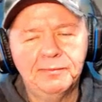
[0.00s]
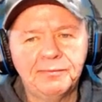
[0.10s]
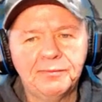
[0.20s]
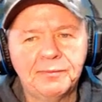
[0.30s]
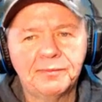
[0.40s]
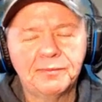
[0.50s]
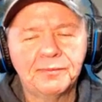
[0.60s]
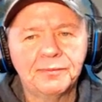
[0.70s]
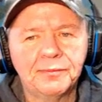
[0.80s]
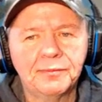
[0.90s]

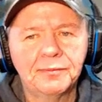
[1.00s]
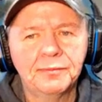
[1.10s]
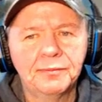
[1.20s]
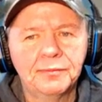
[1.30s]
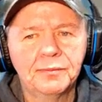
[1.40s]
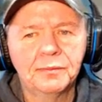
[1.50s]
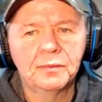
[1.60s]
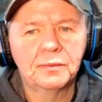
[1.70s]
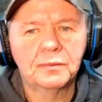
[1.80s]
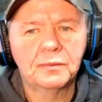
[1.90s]

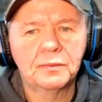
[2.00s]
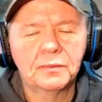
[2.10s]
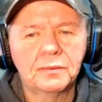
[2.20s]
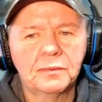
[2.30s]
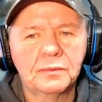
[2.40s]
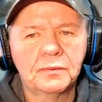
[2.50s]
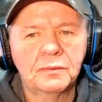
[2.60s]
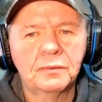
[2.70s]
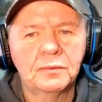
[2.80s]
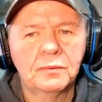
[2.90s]

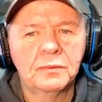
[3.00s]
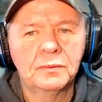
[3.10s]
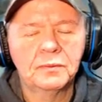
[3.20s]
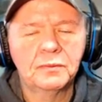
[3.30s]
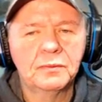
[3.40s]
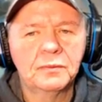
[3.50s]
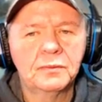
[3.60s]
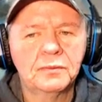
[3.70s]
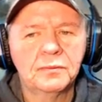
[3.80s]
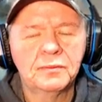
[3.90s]

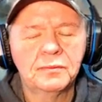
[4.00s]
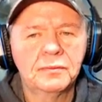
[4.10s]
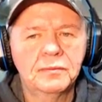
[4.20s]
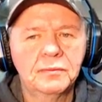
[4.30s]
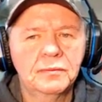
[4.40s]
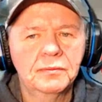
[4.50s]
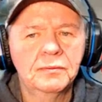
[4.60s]
No words are spoken by the person on screen.